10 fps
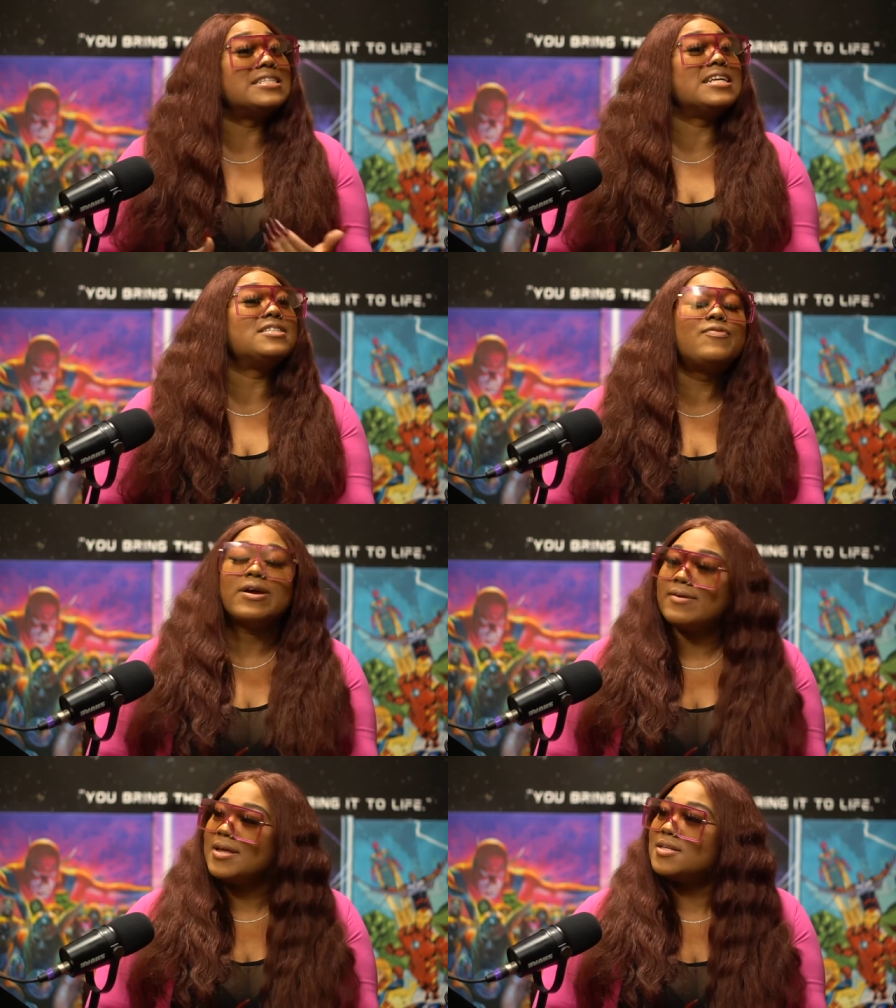It is
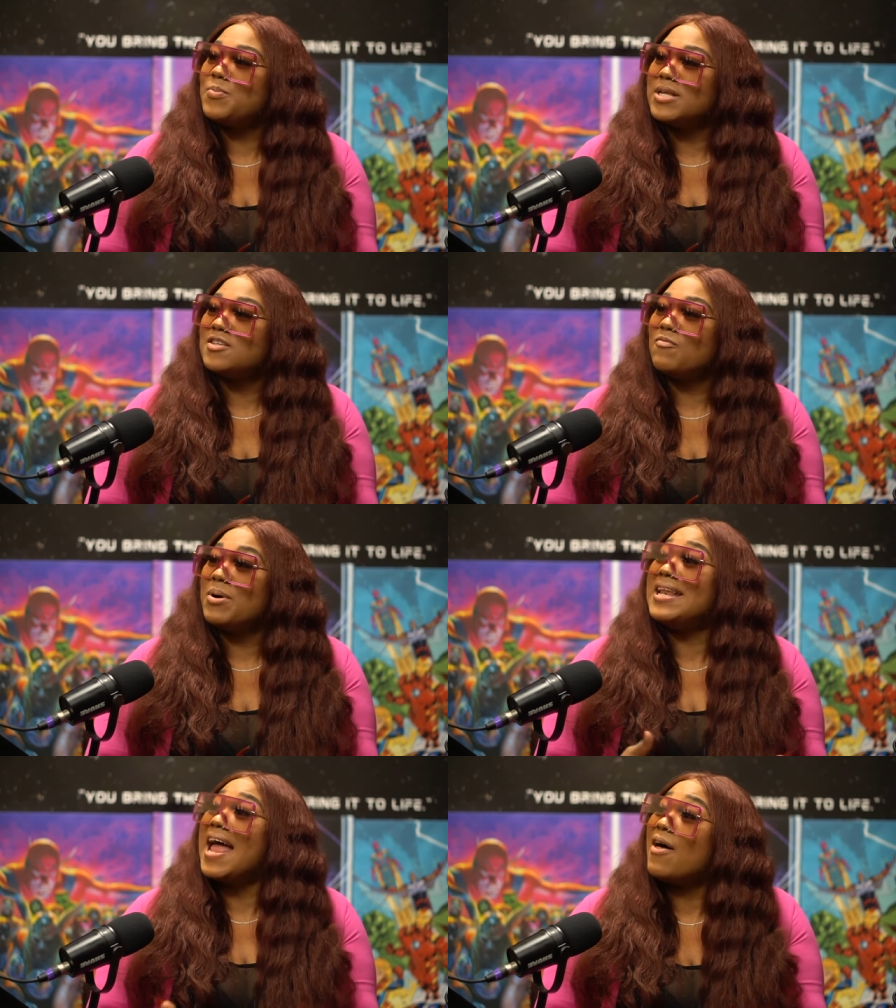very expensive,
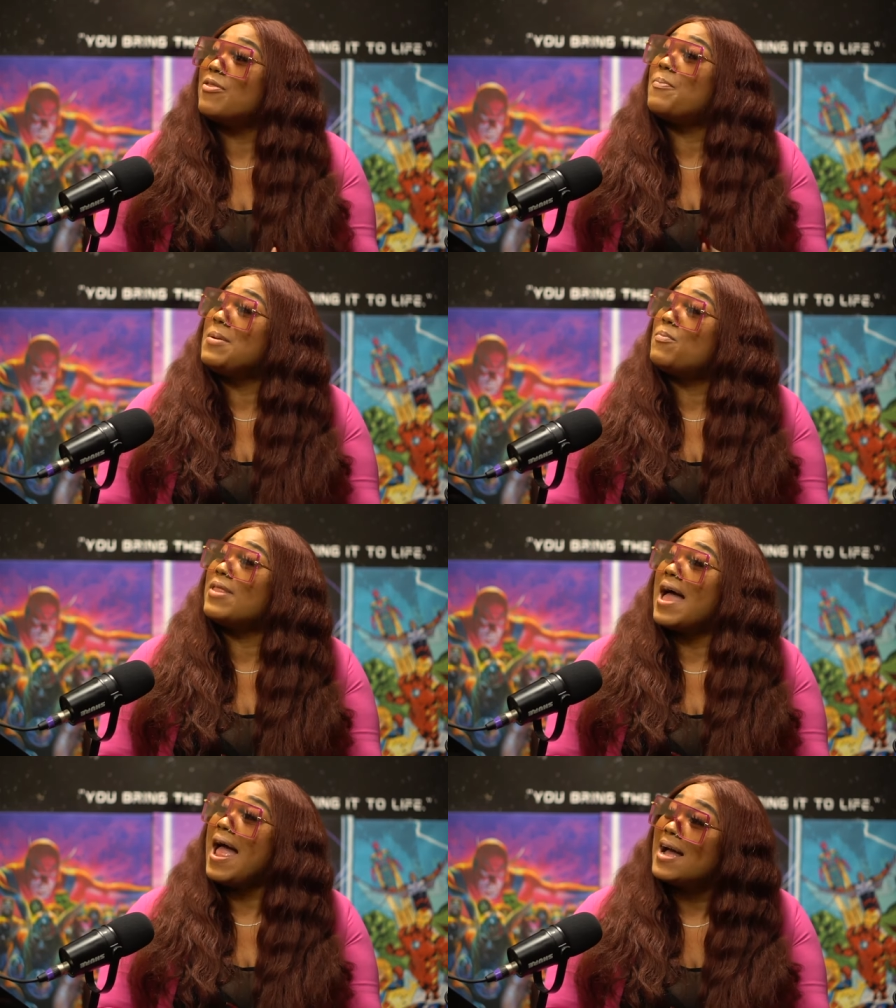but now the people
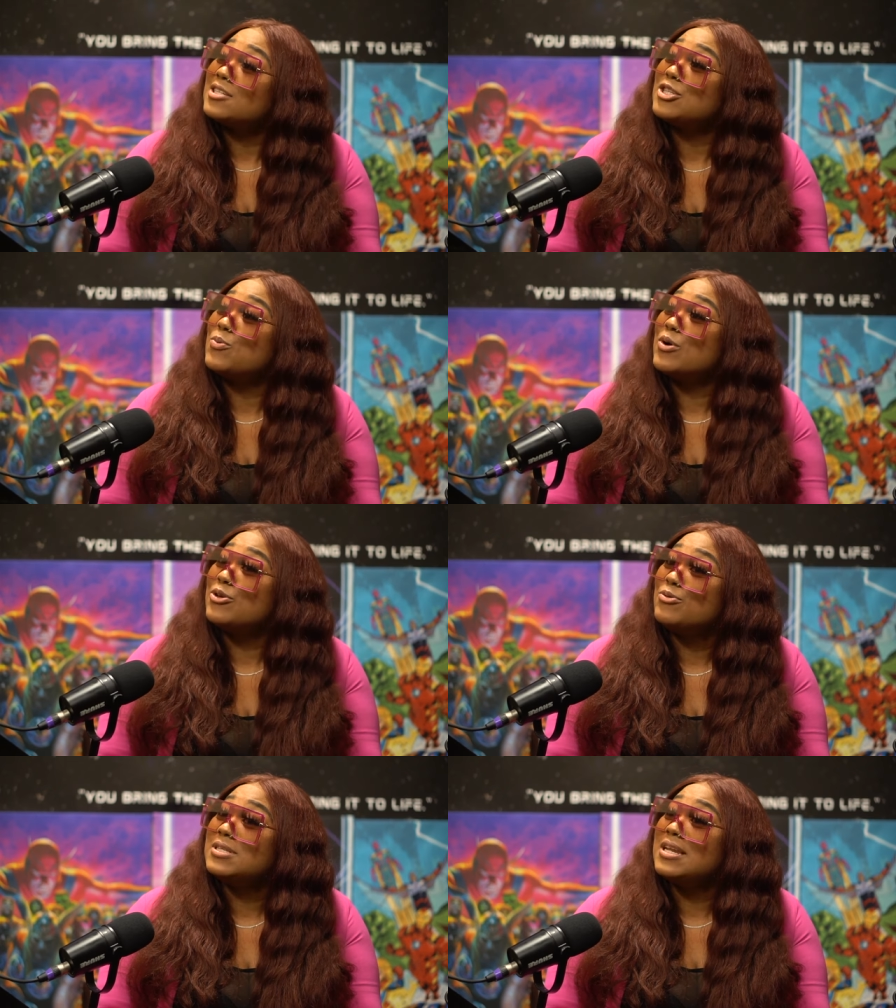that actually were
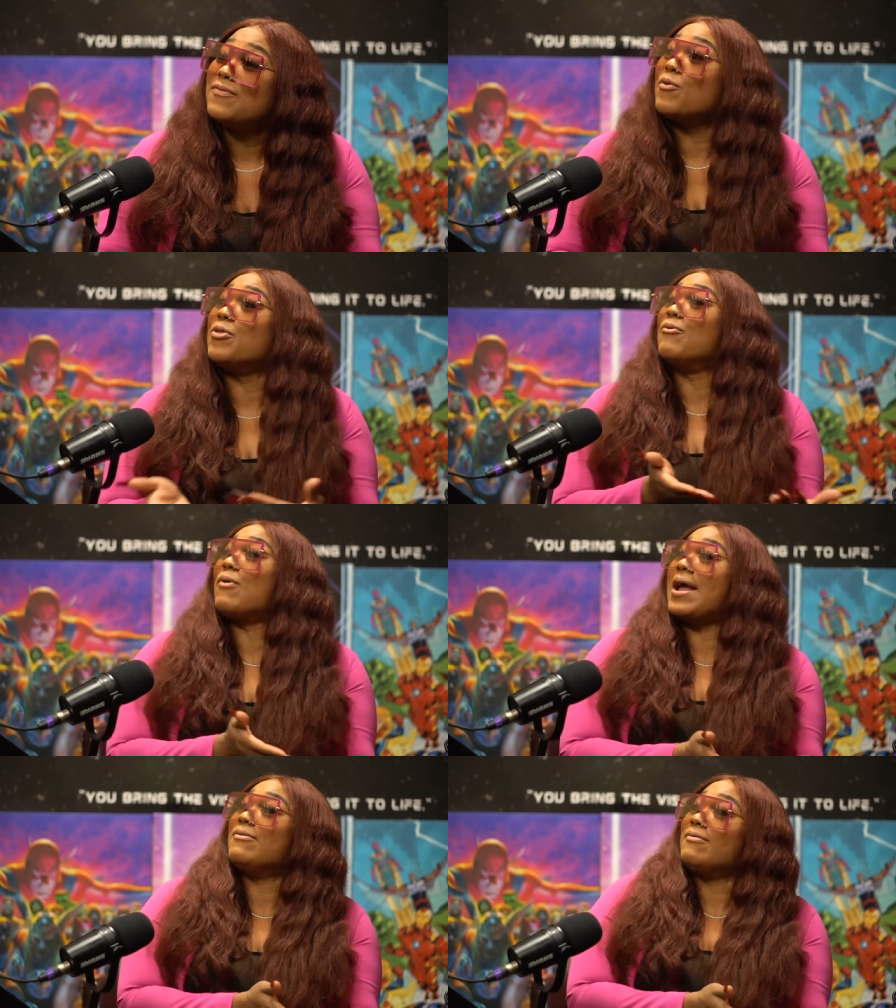using it for the
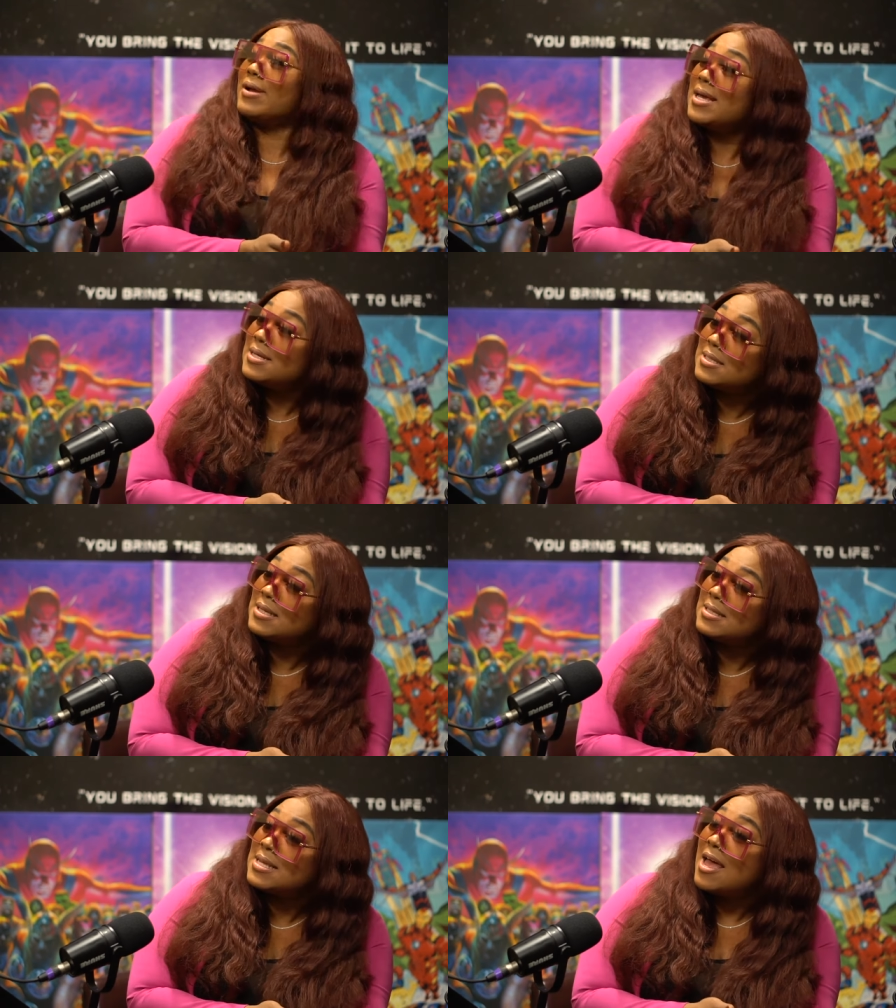right
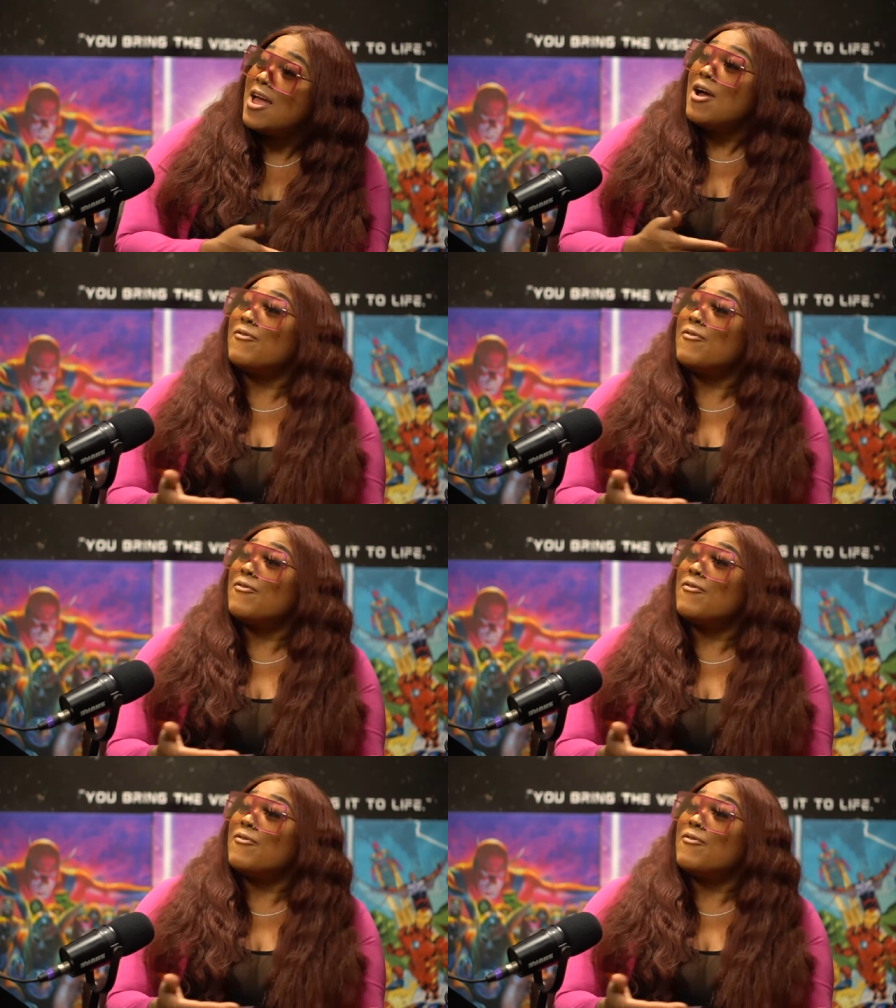reasons uh-huh.